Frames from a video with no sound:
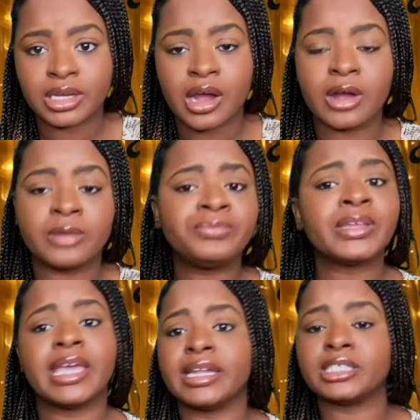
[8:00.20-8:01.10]
her.
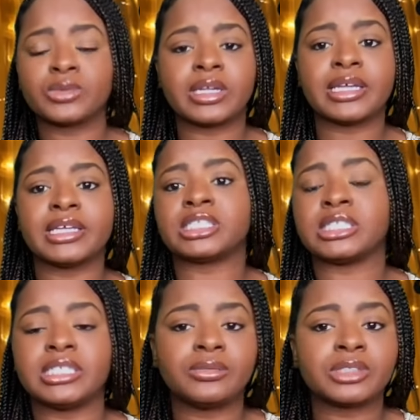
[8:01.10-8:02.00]
It is what it is. She
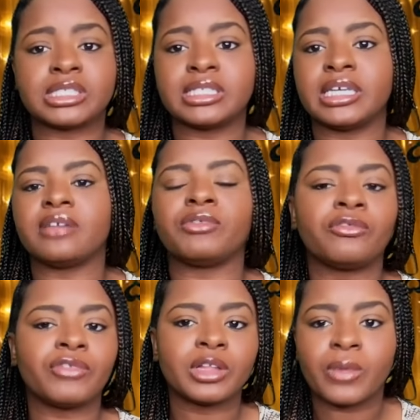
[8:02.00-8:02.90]
did what she did. If you
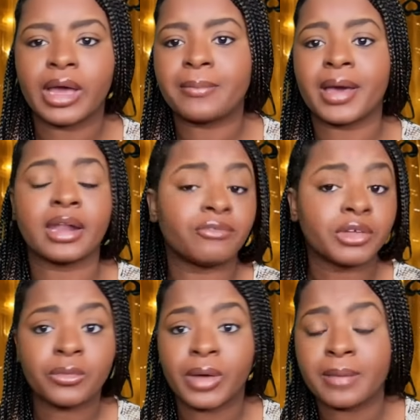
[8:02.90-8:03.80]
feel a way about it, feel
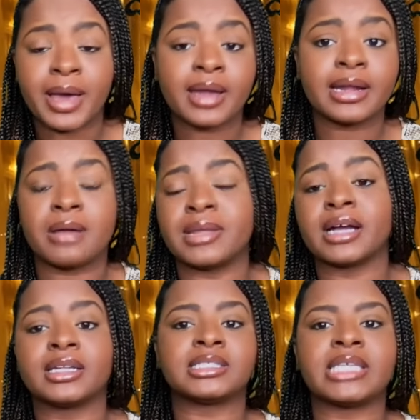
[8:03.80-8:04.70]
a way about it. I'm not
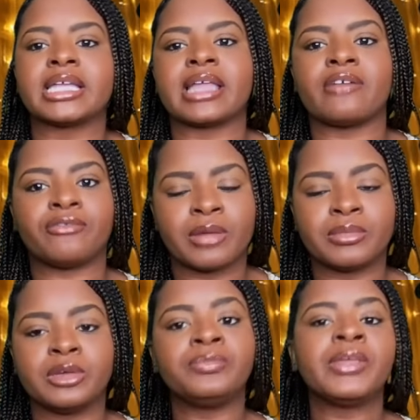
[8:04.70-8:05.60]
gonna take that from
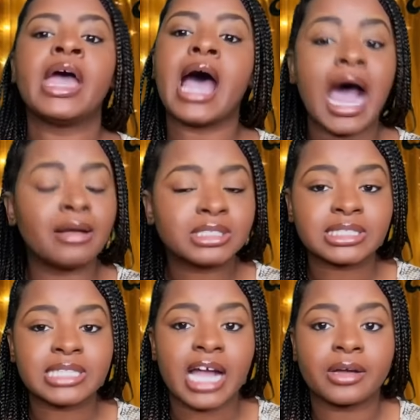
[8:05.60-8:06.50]
you. I'm just
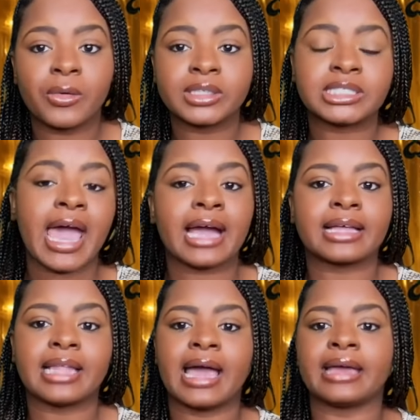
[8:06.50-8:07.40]
not going to act
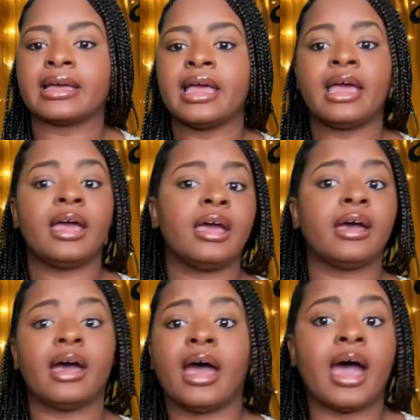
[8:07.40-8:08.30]
like
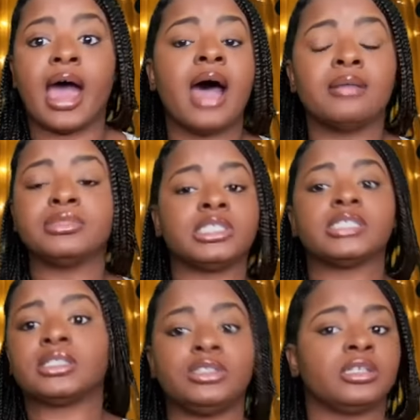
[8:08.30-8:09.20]
I'm
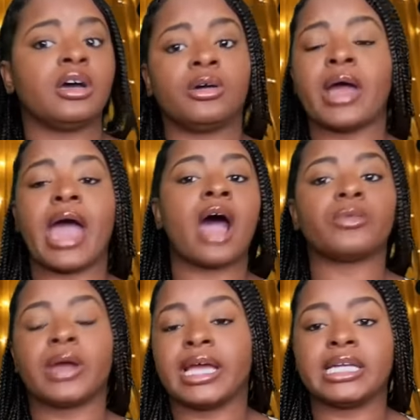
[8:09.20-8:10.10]
just, you know,
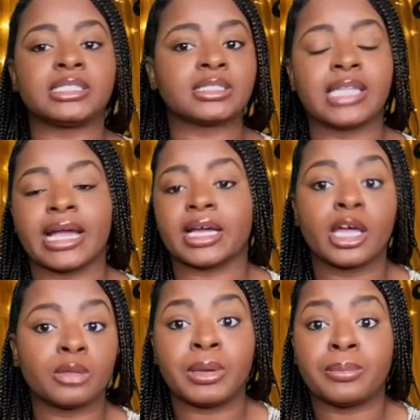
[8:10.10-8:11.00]
outraged like
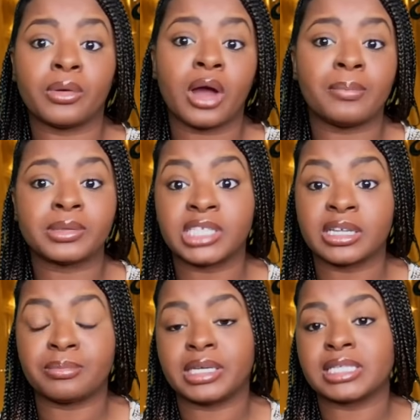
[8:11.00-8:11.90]
other people are
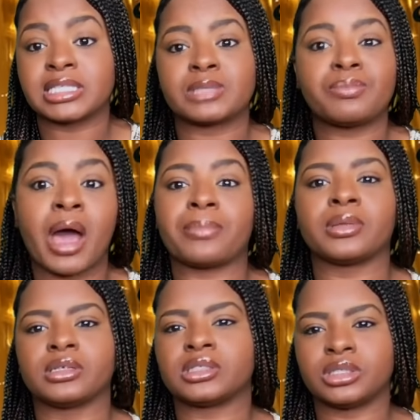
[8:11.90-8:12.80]
pretending because it's
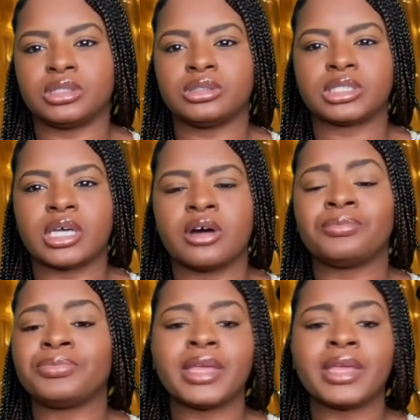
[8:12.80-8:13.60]
popular to do so.